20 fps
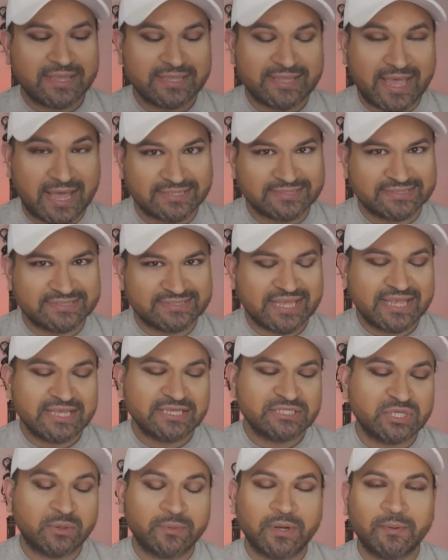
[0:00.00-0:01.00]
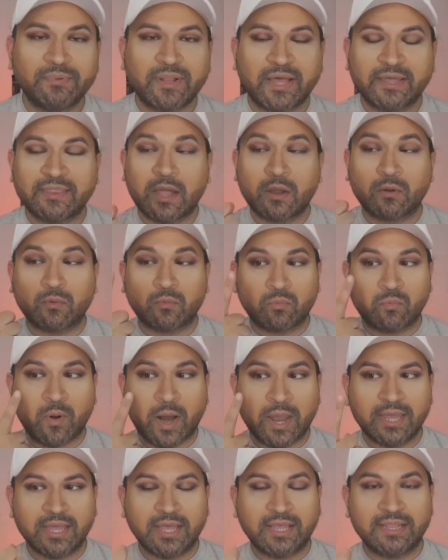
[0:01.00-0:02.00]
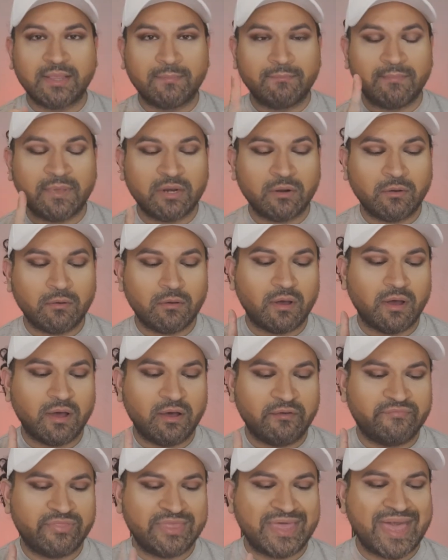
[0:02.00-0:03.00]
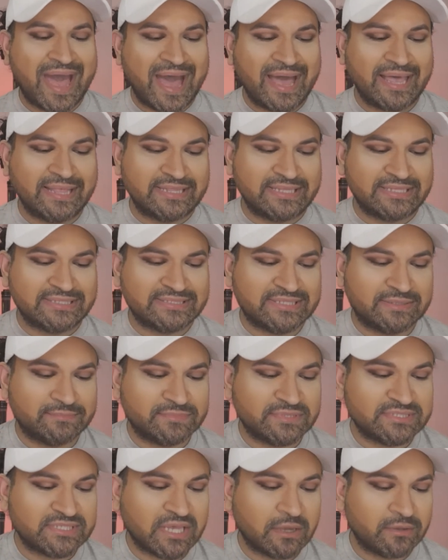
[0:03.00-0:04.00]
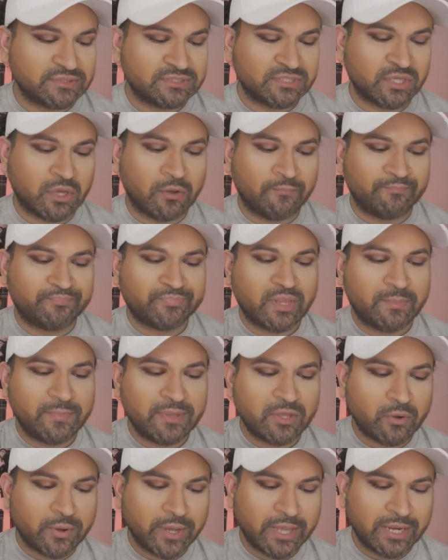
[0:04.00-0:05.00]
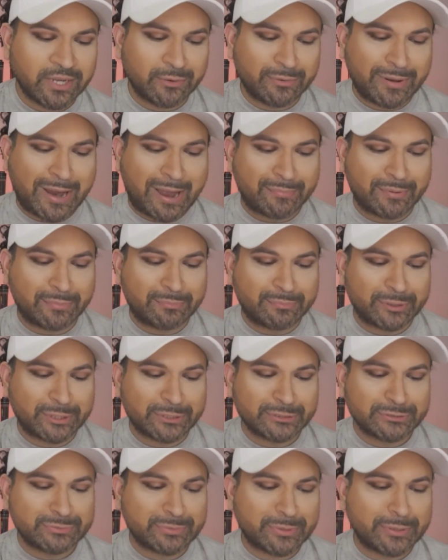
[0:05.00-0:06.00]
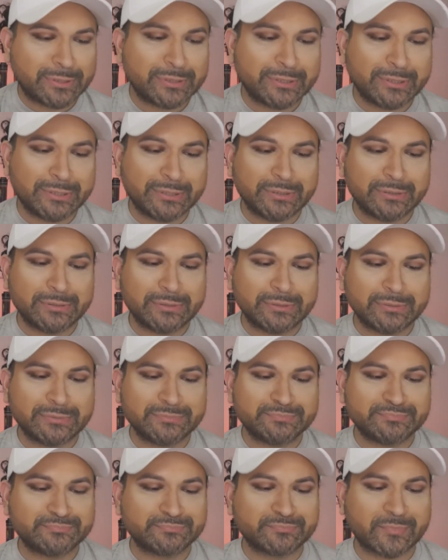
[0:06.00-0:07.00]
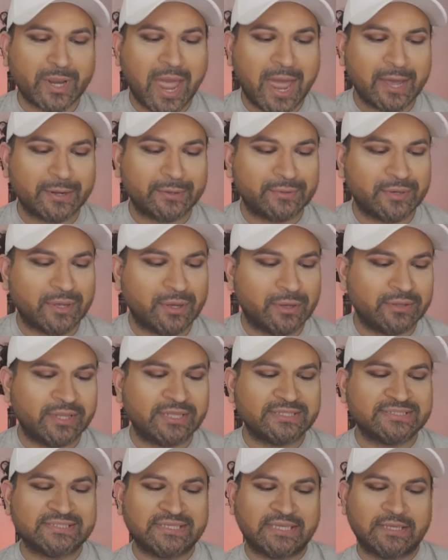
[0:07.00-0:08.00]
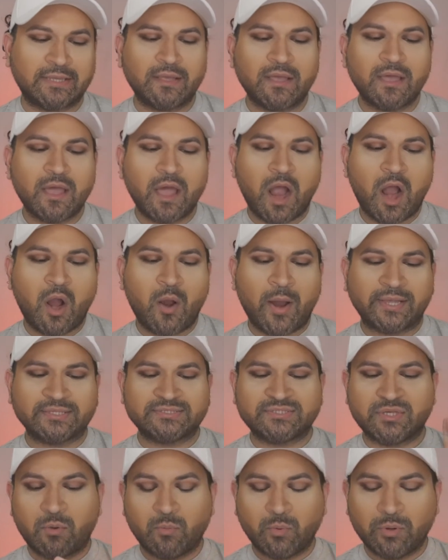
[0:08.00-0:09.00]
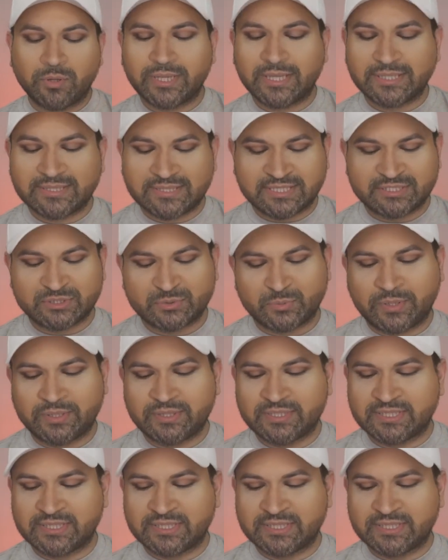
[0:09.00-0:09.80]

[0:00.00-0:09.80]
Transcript: Yes. So I'm going to apply that right in the middle of the eyelids themselves. So let me go ahead and grab a brush roll here. I don't know. Let's see. All right. So we'll get this one.